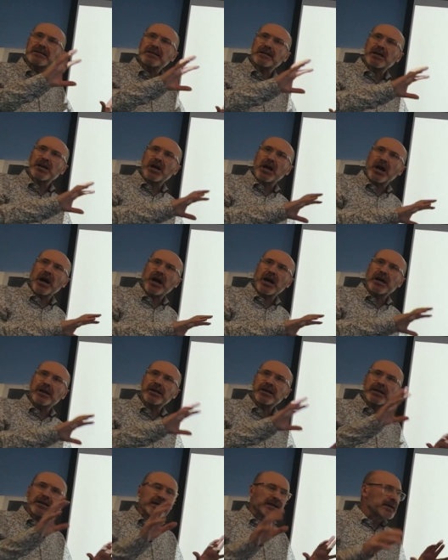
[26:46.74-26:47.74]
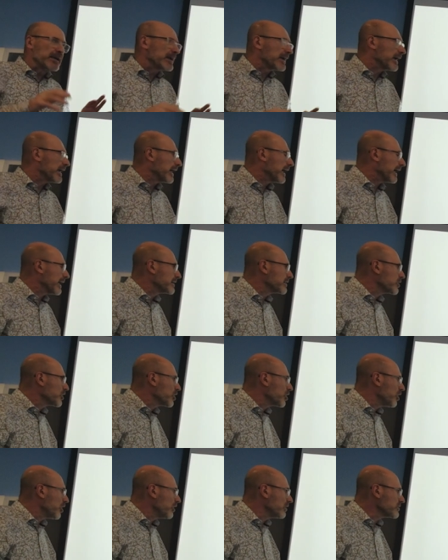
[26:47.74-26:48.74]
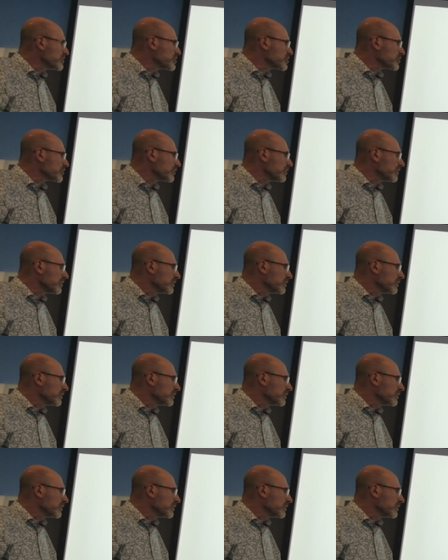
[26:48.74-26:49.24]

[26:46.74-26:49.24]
the car and culture,